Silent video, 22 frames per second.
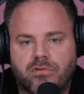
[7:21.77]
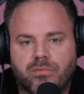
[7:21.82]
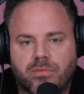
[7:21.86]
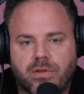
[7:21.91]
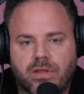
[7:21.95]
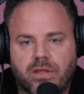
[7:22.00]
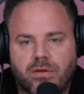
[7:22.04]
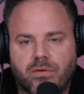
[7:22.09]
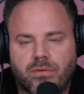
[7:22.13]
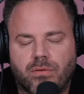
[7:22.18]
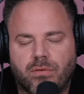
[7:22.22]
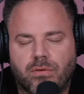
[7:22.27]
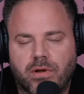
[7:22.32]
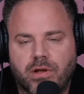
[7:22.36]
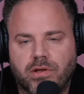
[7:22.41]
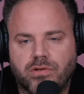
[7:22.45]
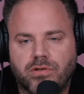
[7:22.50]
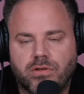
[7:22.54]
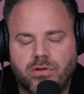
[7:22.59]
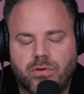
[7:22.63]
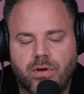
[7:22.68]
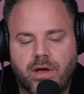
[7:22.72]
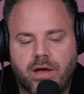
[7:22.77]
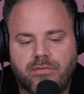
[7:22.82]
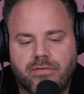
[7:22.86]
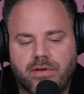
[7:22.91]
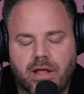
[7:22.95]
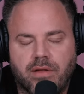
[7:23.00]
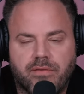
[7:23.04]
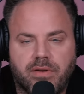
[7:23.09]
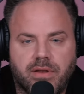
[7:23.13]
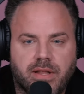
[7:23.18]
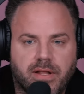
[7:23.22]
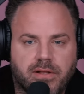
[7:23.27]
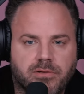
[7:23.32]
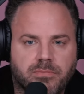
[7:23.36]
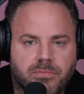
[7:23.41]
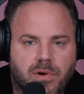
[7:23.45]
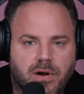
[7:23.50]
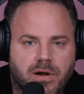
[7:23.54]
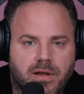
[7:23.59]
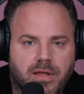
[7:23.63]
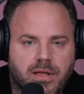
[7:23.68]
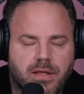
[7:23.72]
it's really cool because you do have kind of a niche
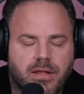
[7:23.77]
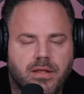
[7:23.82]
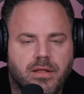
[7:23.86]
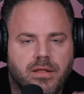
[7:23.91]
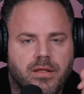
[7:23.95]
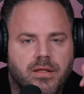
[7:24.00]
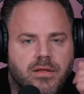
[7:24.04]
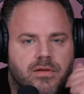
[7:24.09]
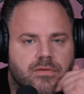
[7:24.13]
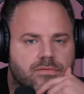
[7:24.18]
market